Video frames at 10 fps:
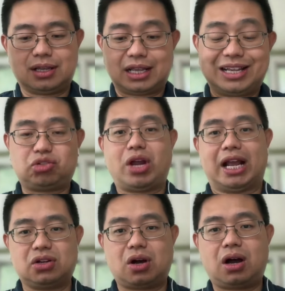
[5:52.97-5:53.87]

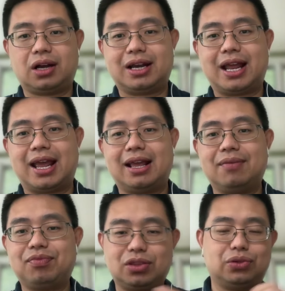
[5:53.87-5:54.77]
extract your RNA,
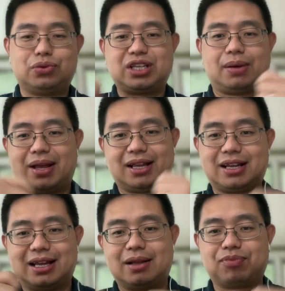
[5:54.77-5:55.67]
do some like
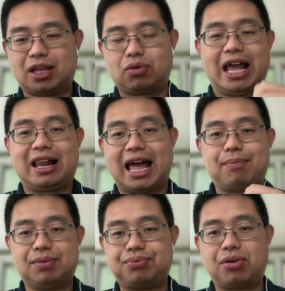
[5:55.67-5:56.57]

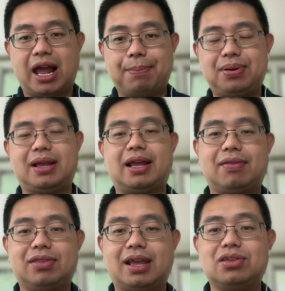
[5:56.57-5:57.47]
library prep,
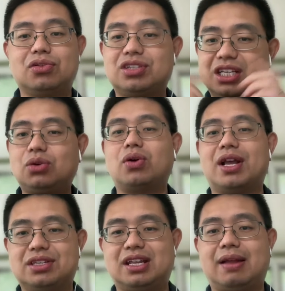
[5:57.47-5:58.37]
and then you
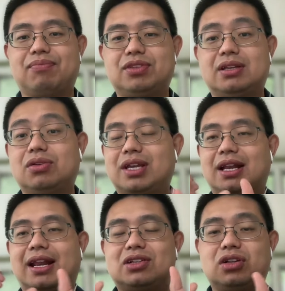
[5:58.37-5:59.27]
sequence them. Then you
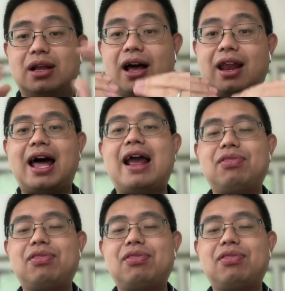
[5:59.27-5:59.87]
can actually align